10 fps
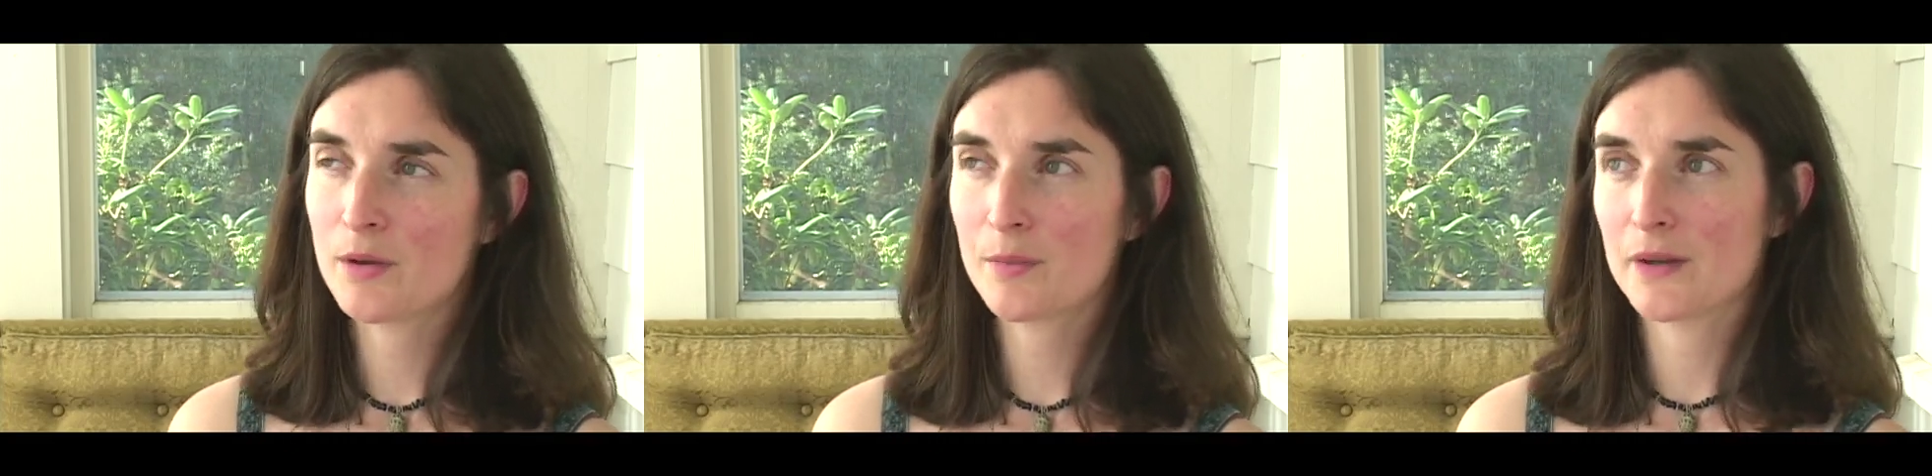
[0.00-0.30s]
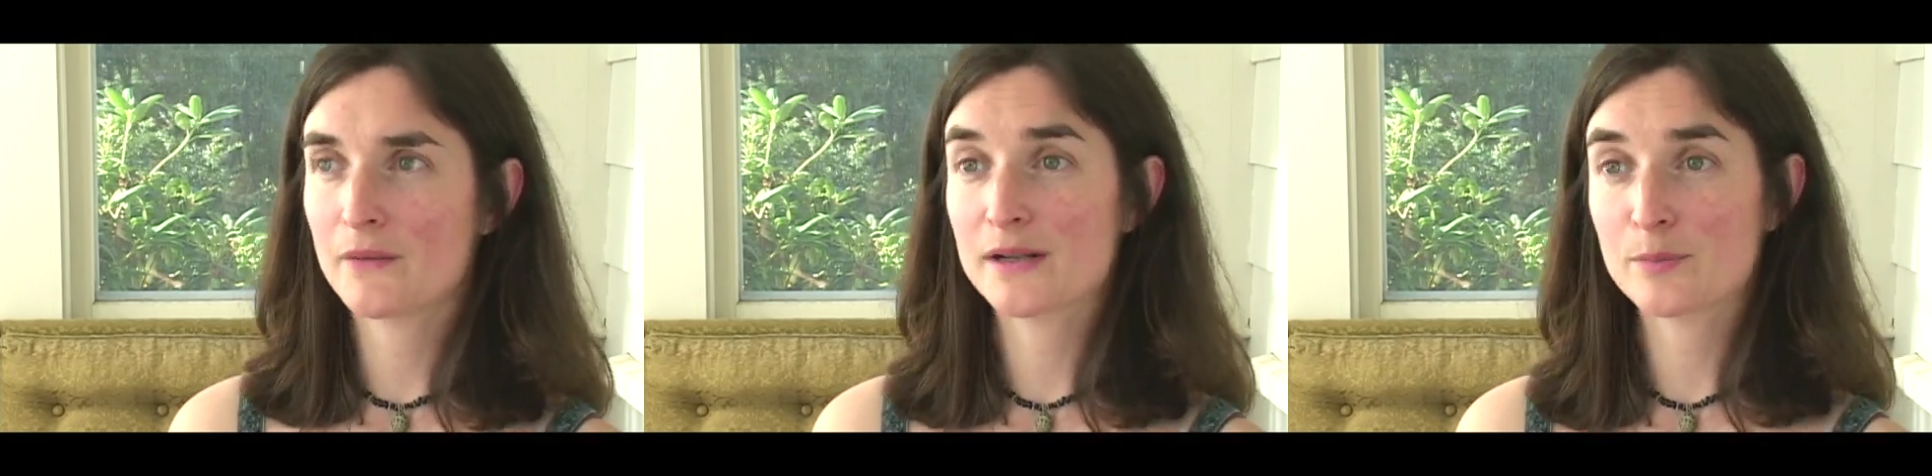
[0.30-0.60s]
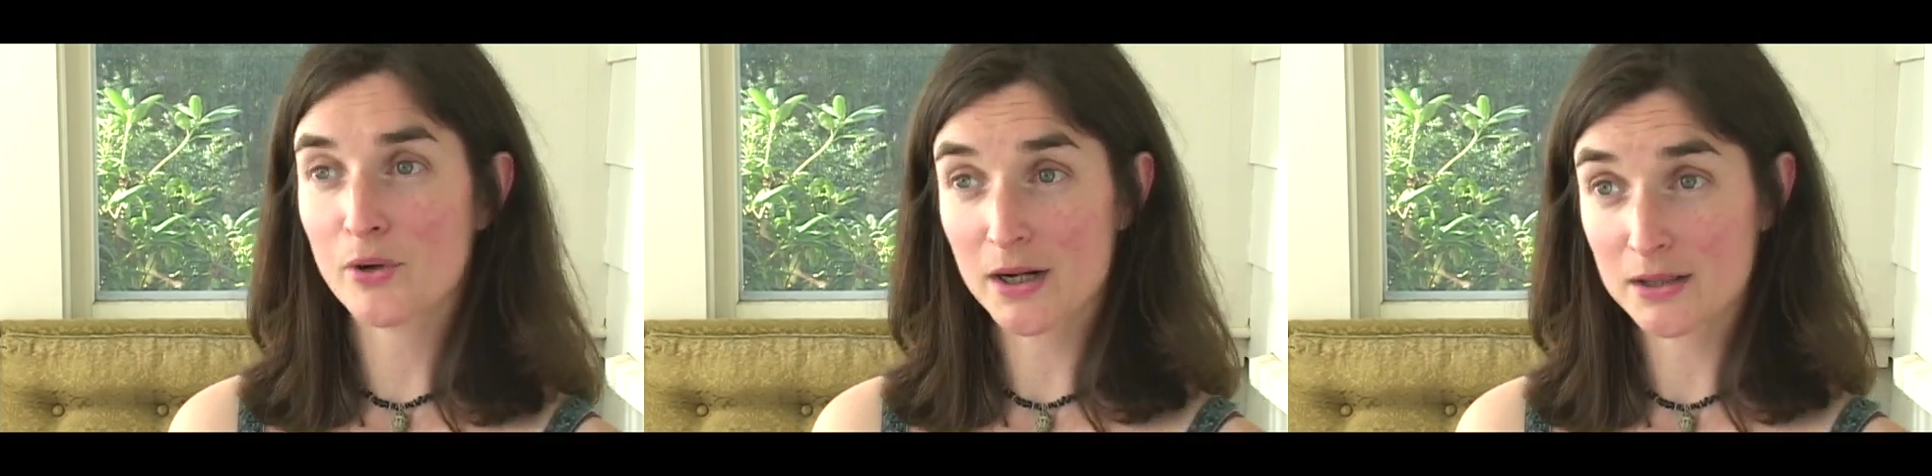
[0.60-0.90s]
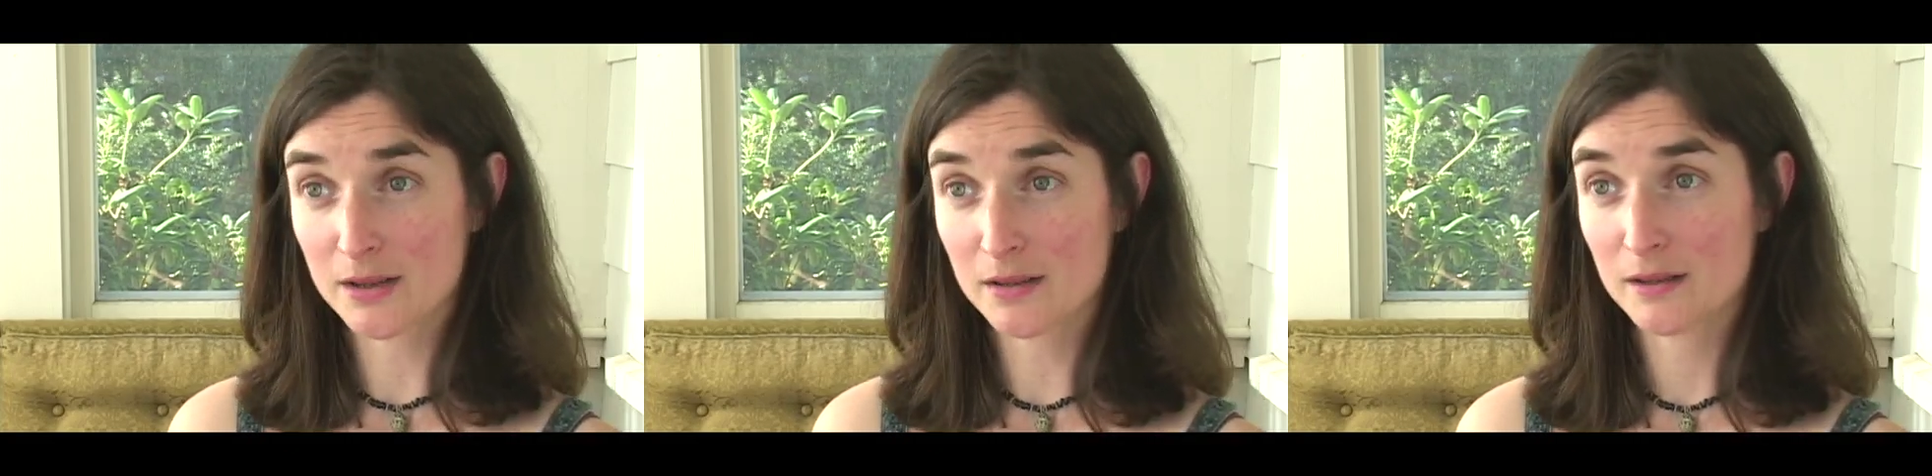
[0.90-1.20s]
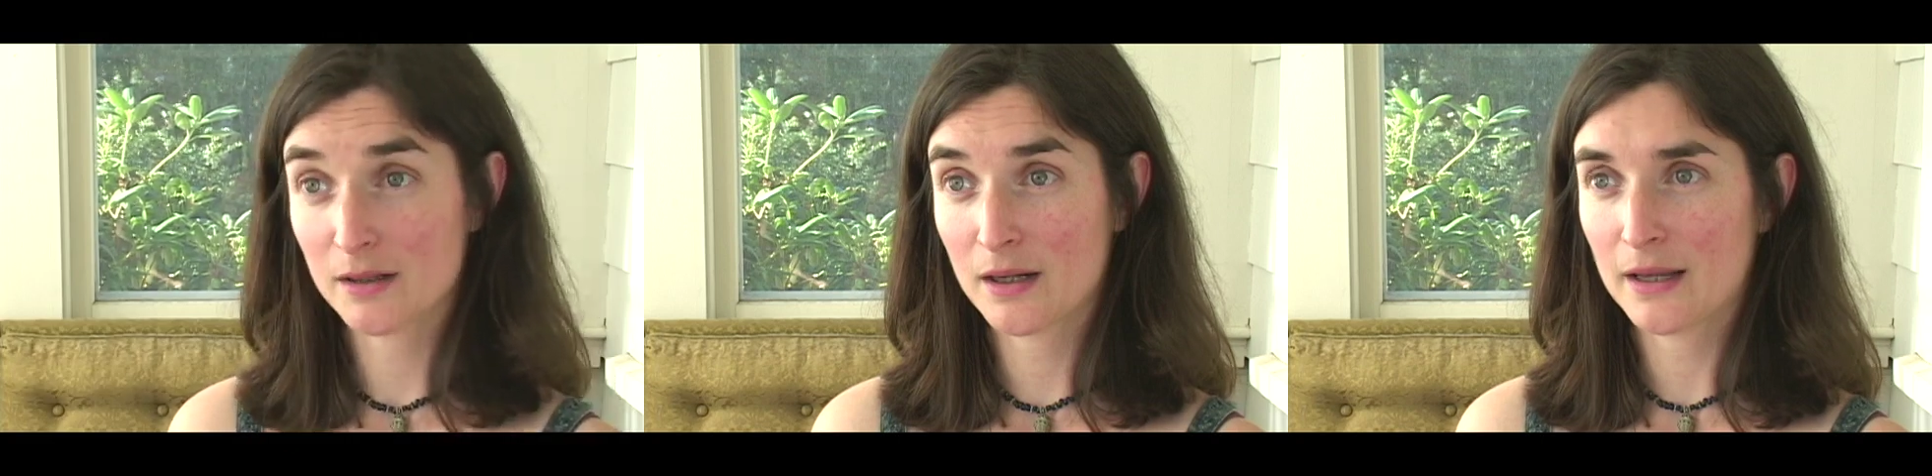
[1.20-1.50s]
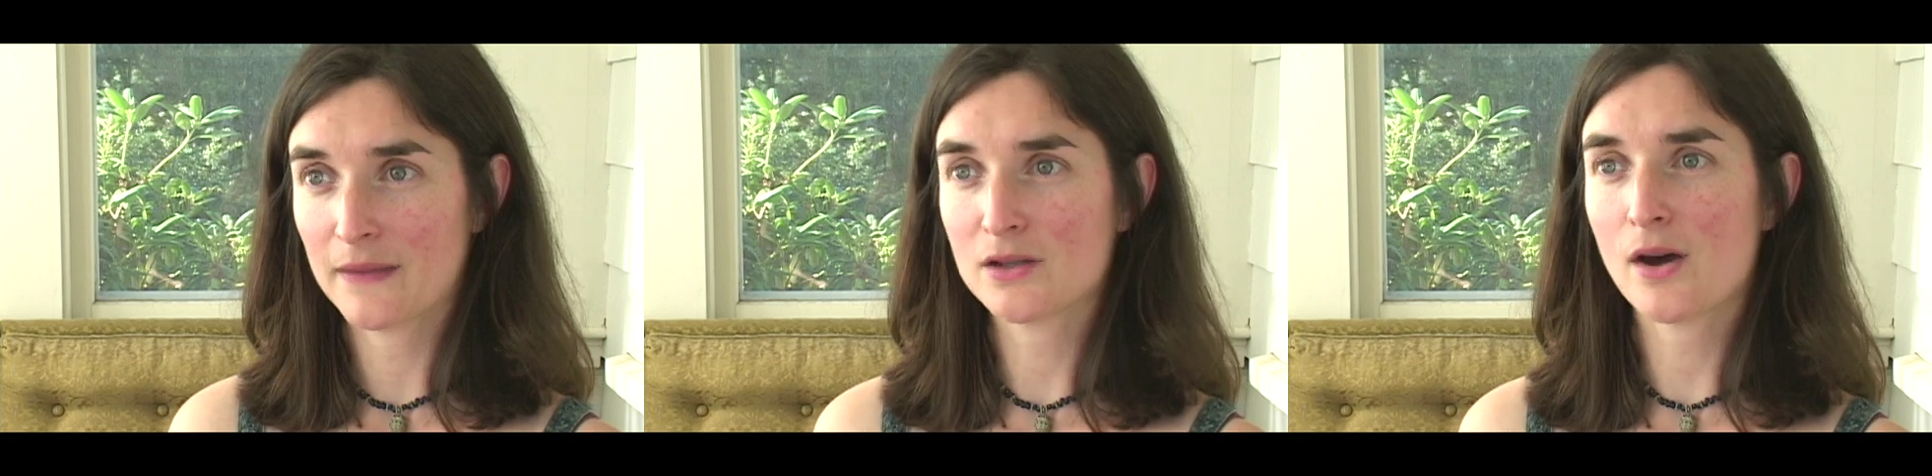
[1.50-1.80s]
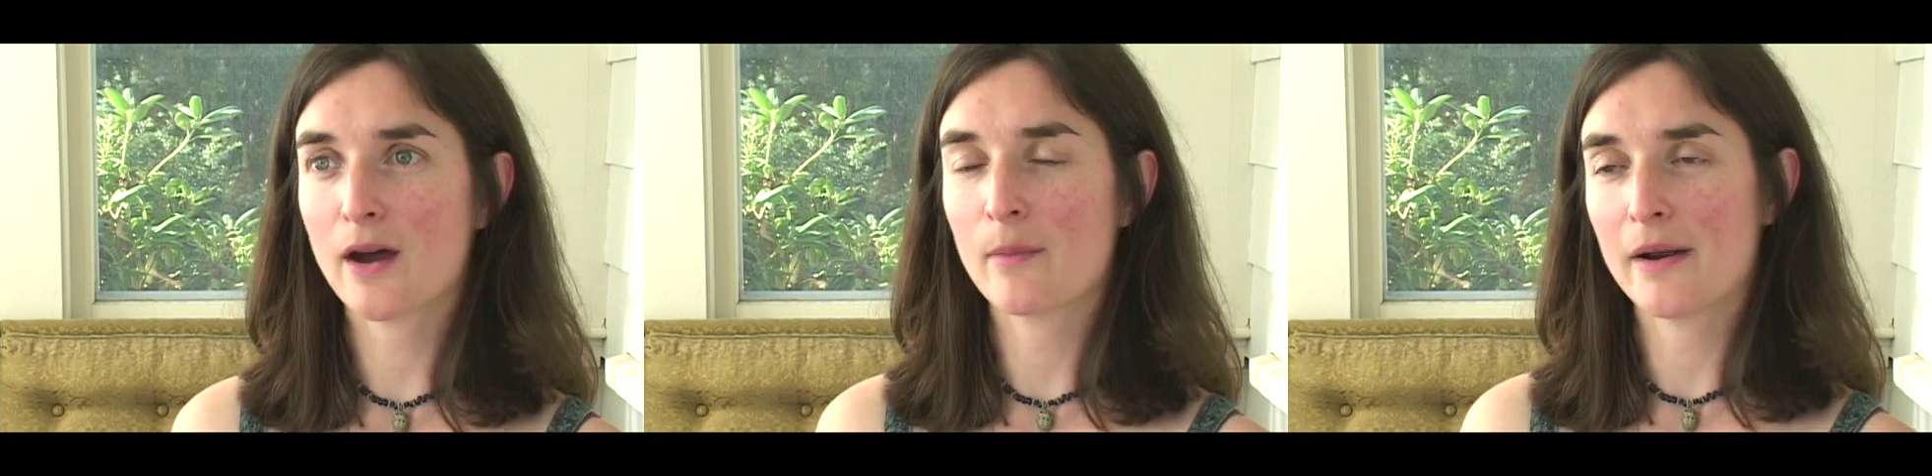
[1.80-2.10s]
people that have had depression, and they
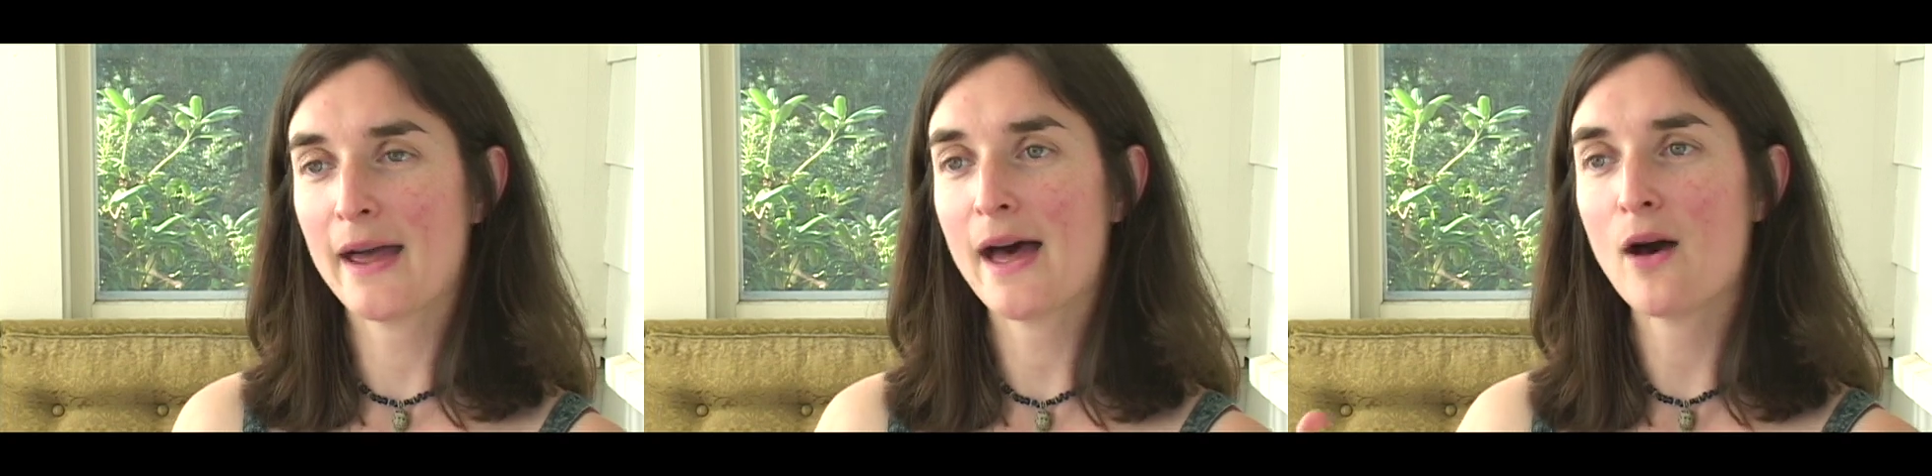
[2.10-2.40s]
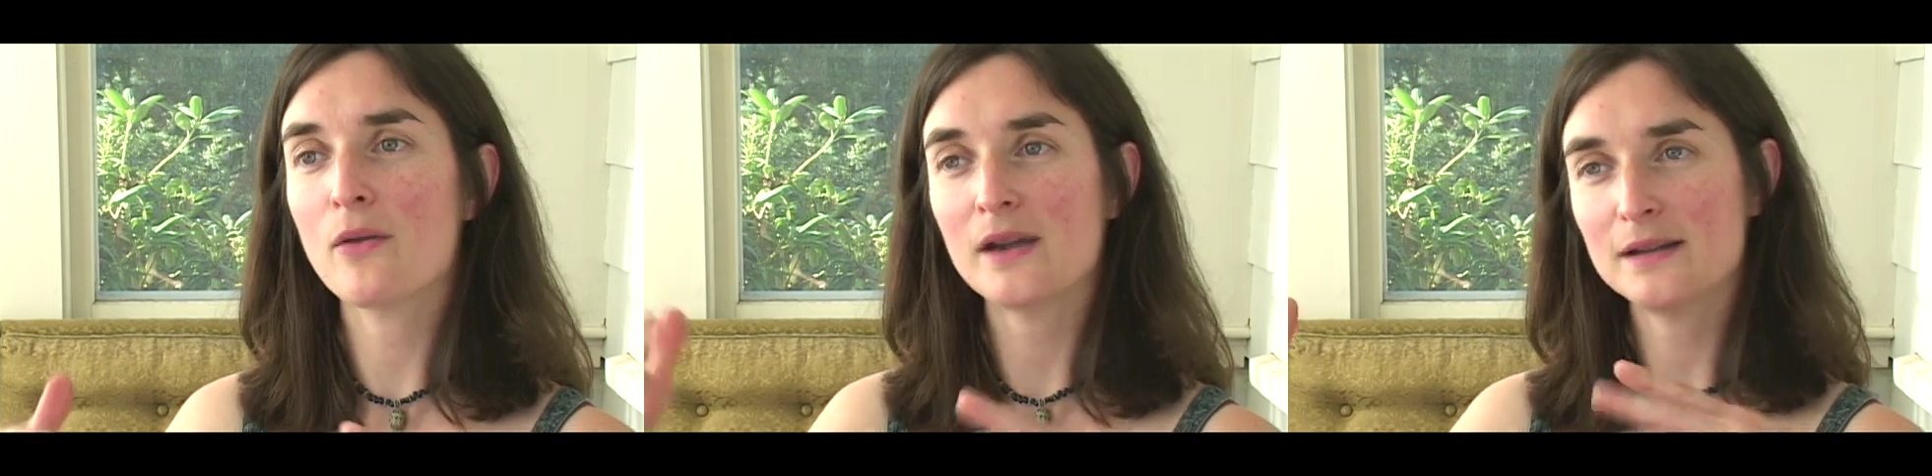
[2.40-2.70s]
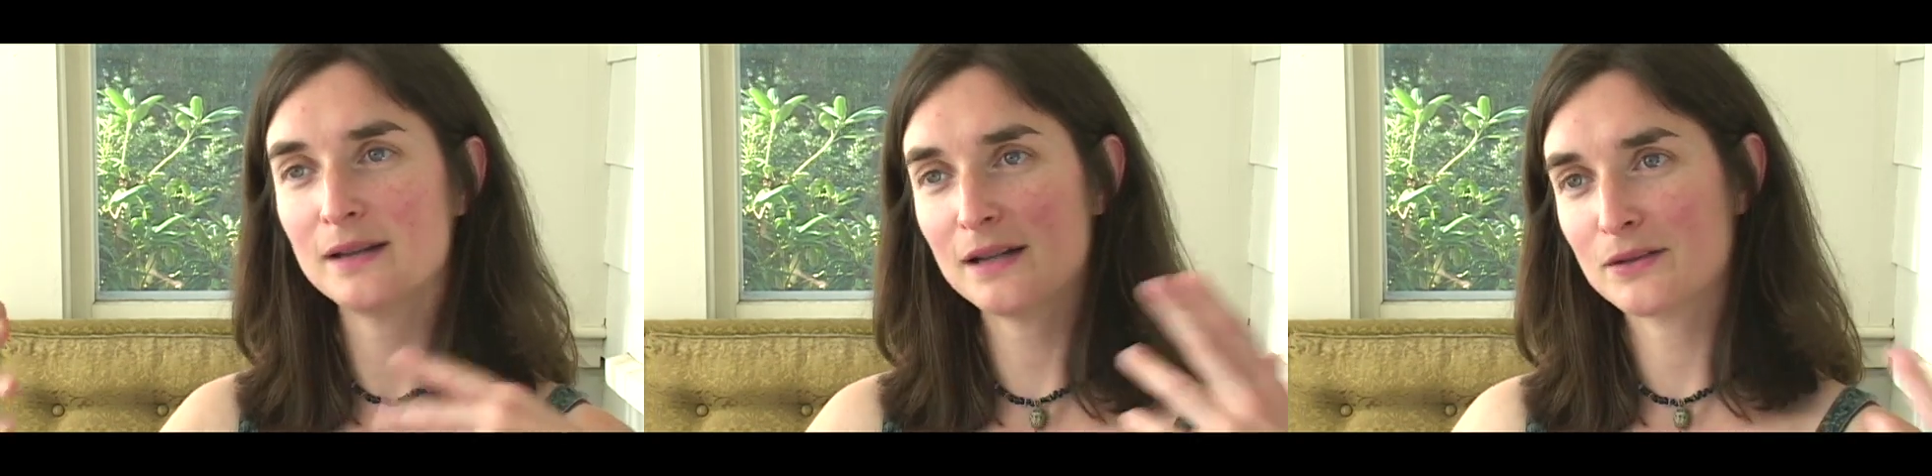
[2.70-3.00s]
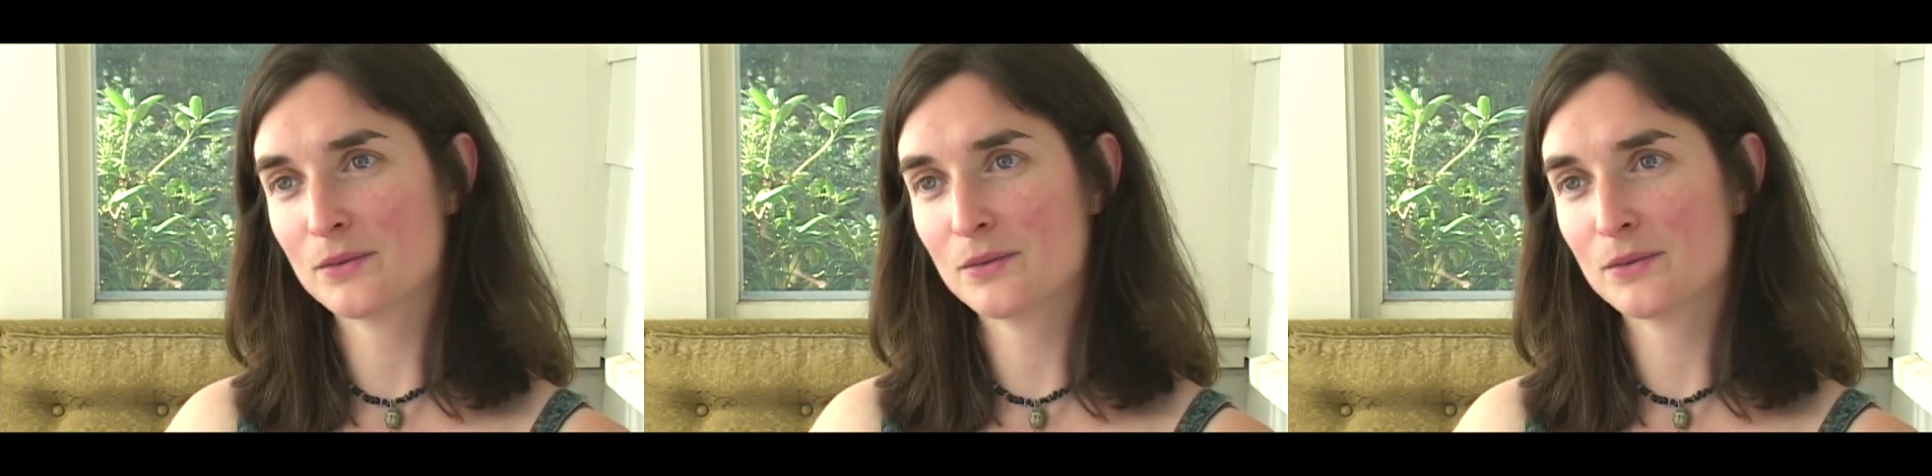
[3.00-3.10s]
talk about how they did it,